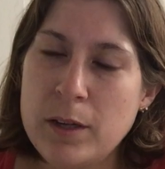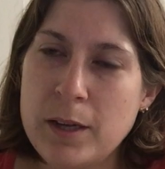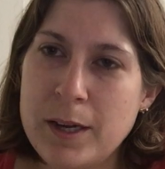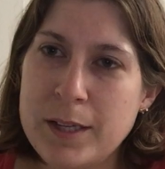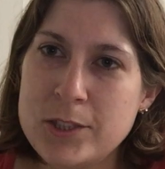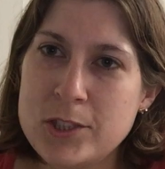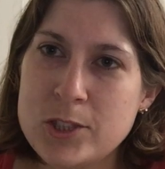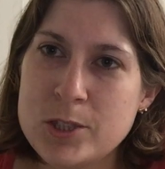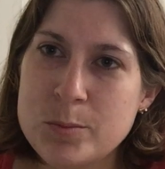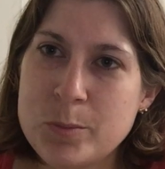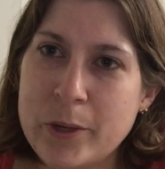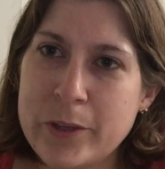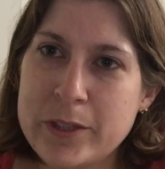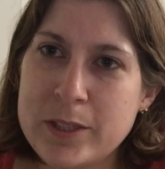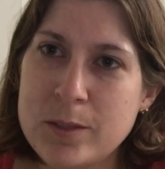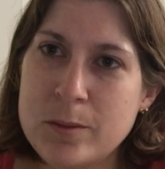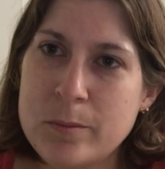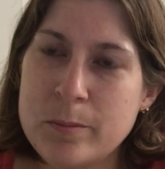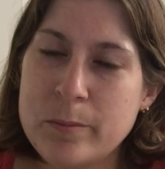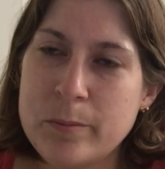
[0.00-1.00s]
I just brought
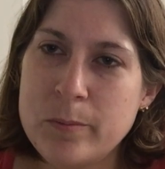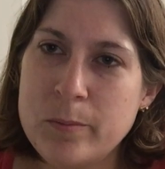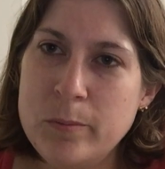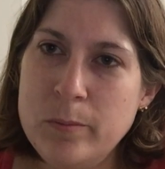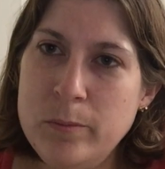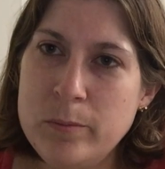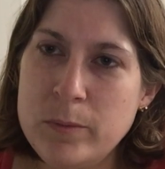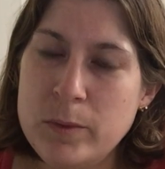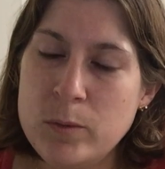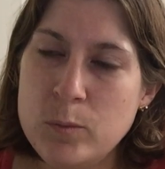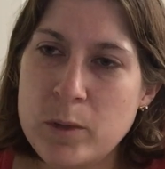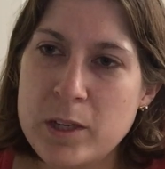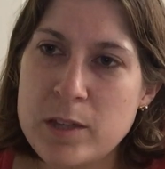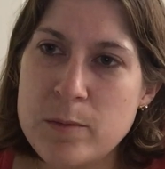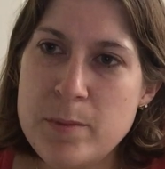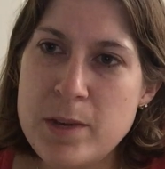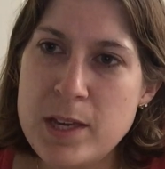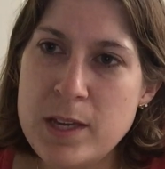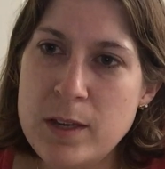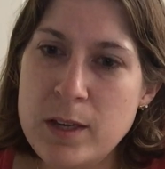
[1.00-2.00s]
them
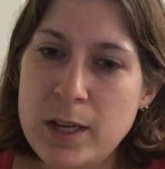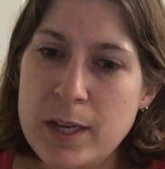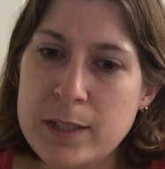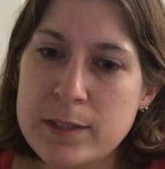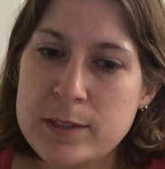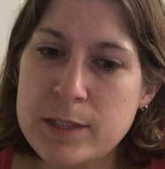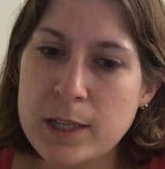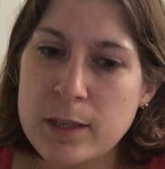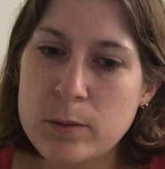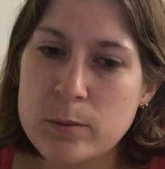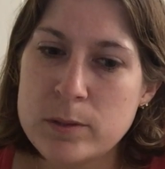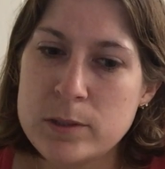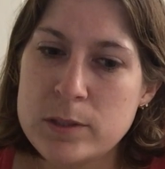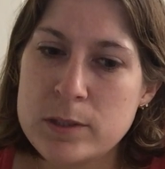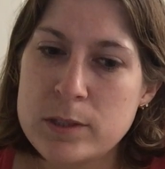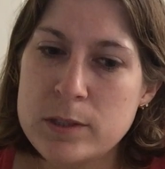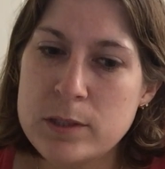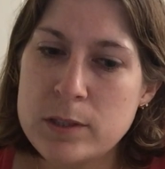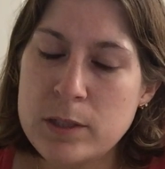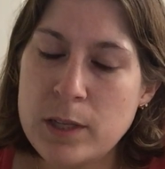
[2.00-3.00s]
with me as I
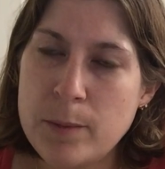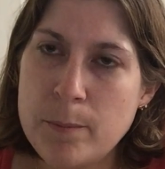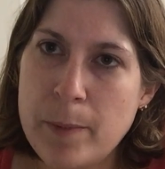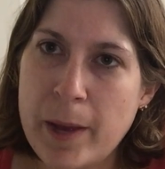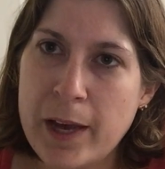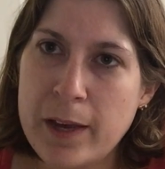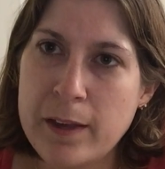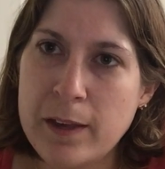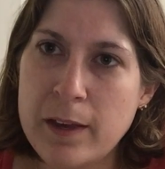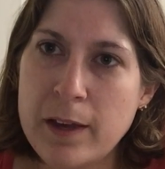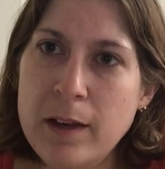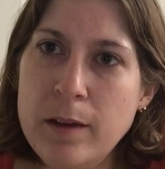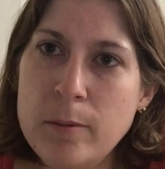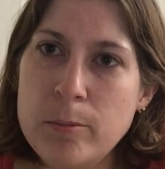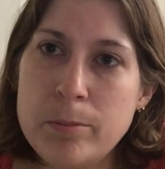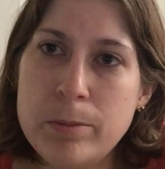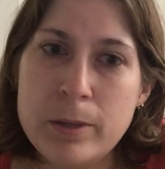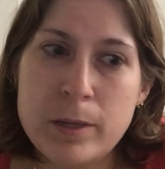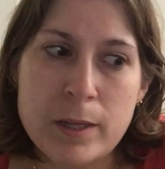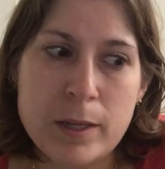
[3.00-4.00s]
was packing
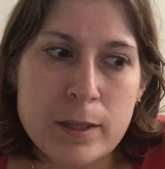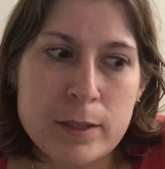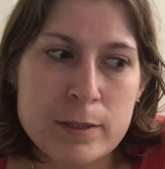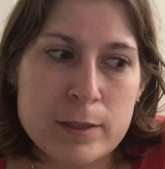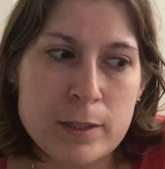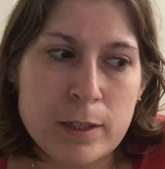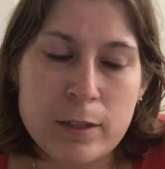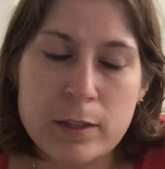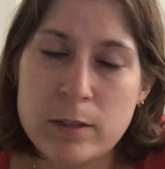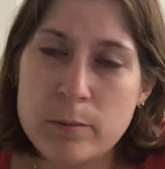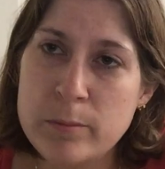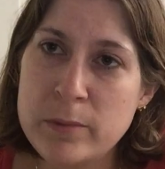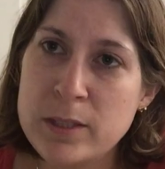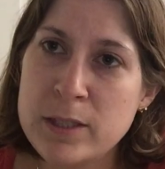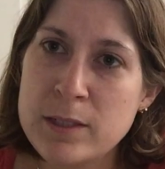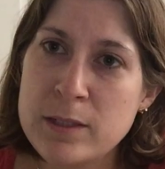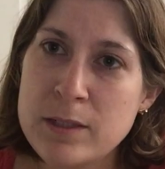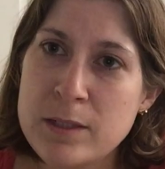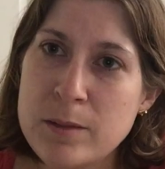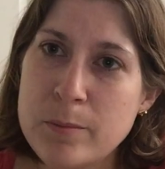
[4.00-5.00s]
up, stuck them
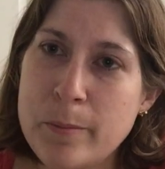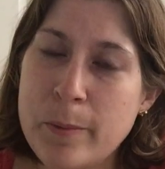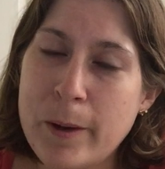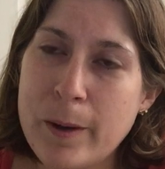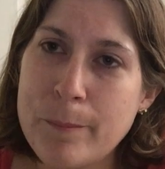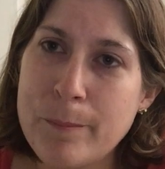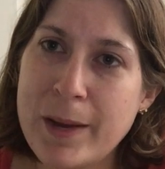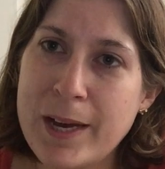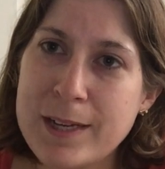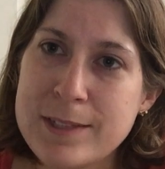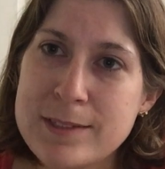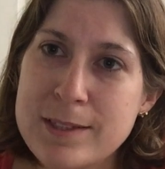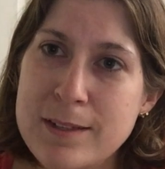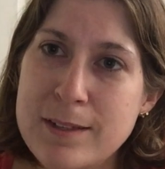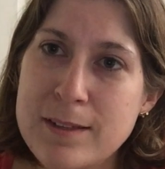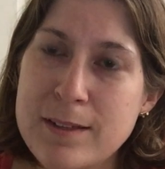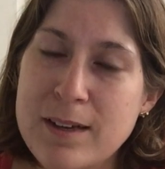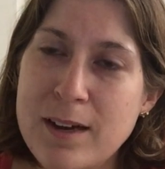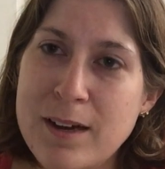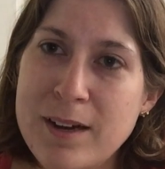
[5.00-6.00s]
in the back
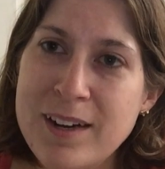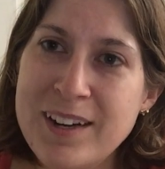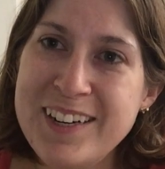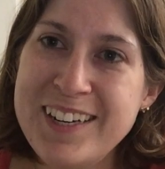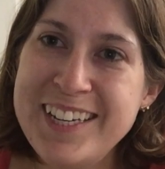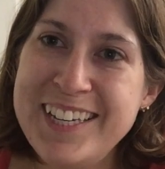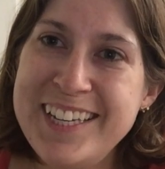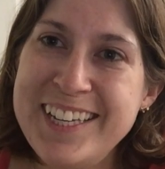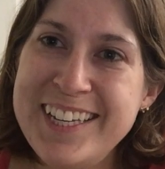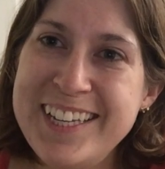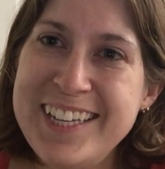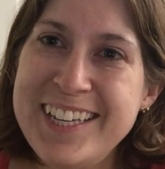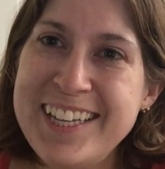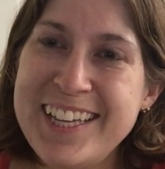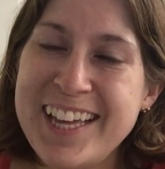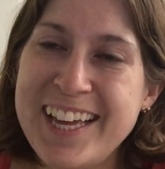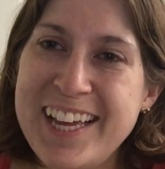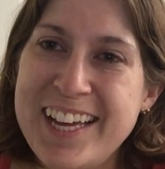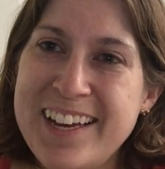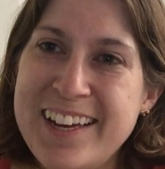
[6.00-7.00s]
seat of the car,
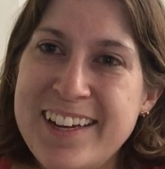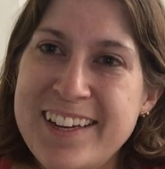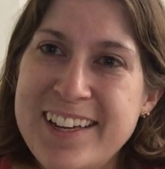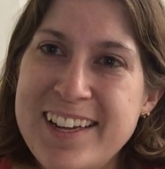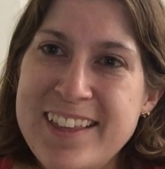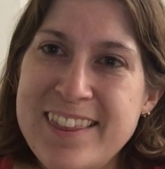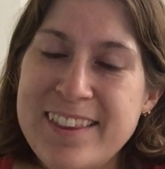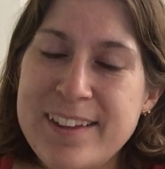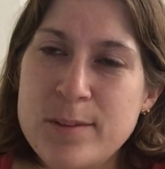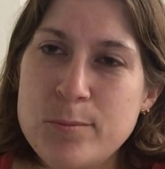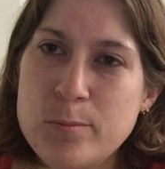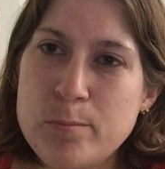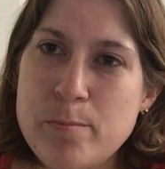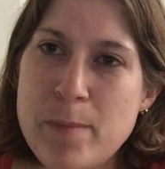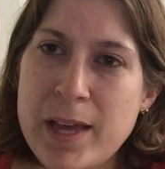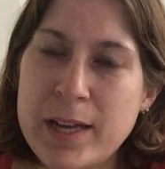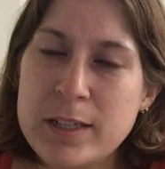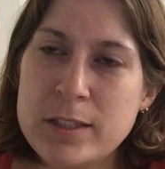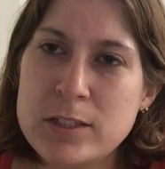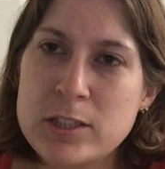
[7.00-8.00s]
uh, and then
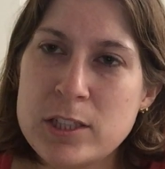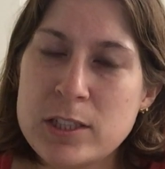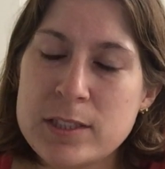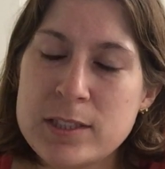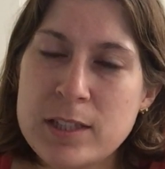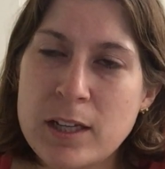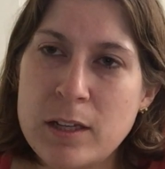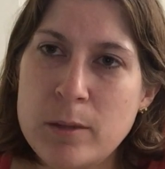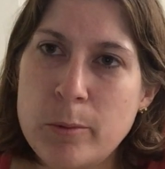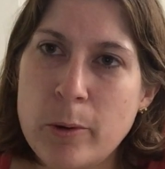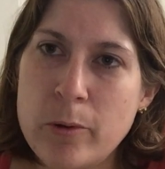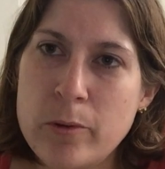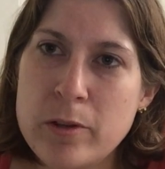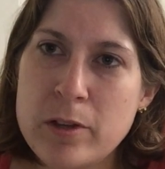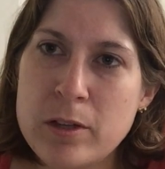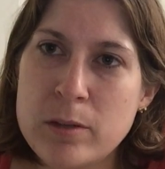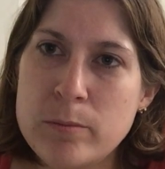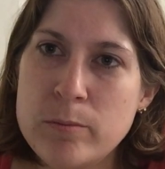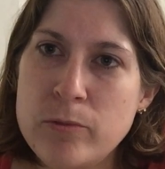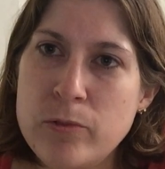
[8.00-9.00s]
managed to sell both
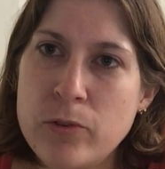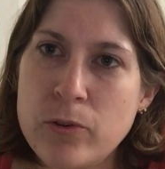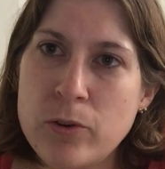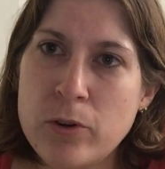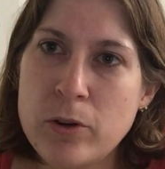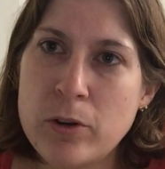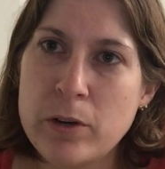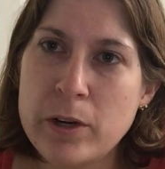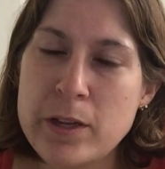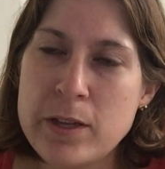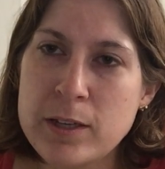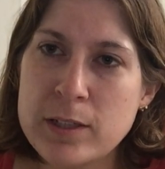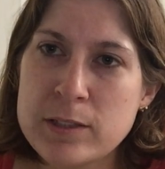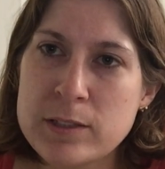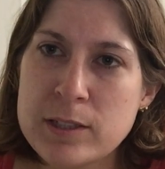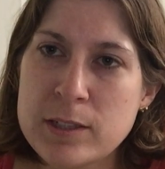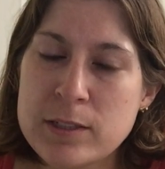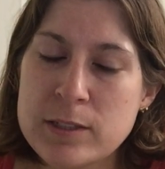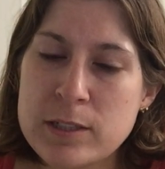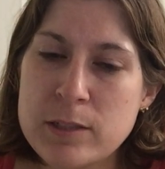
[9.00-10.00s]
of them for I think
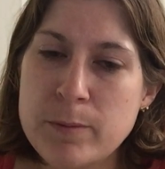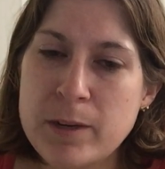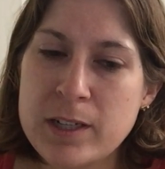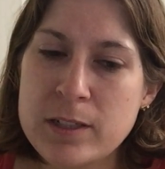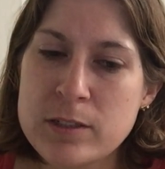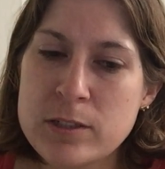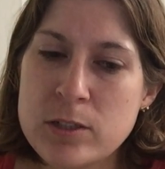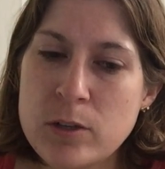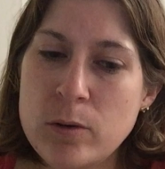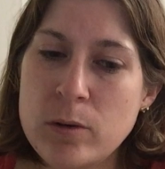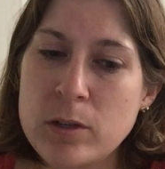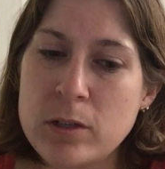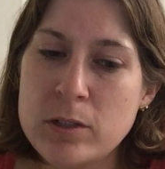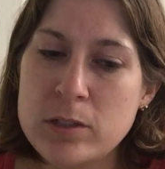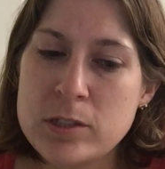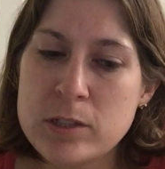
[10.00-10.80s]
60 bucks total.